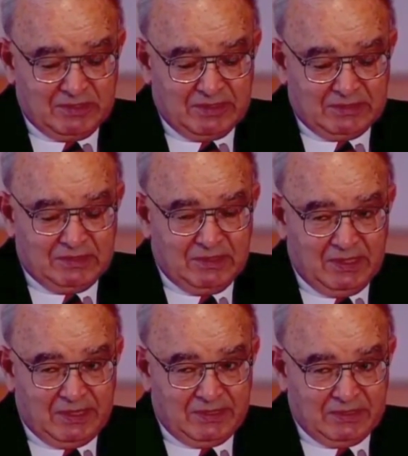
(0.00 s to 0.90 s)
that
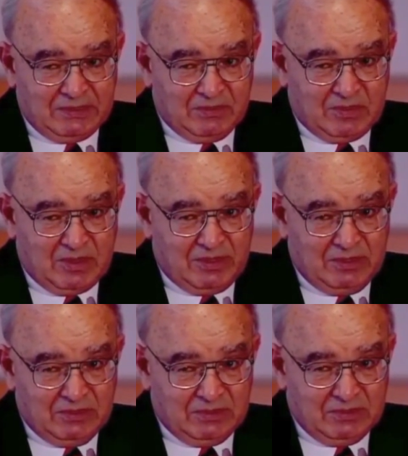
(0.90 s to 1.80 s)
dehydrate the
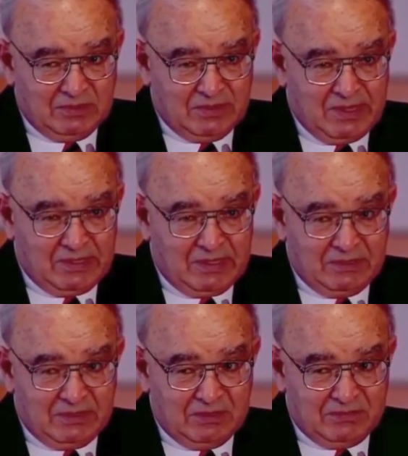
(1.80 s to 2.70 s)
body and
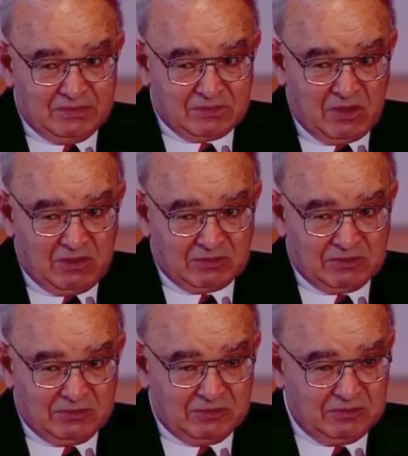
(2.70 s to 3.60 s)
get rid of the salt.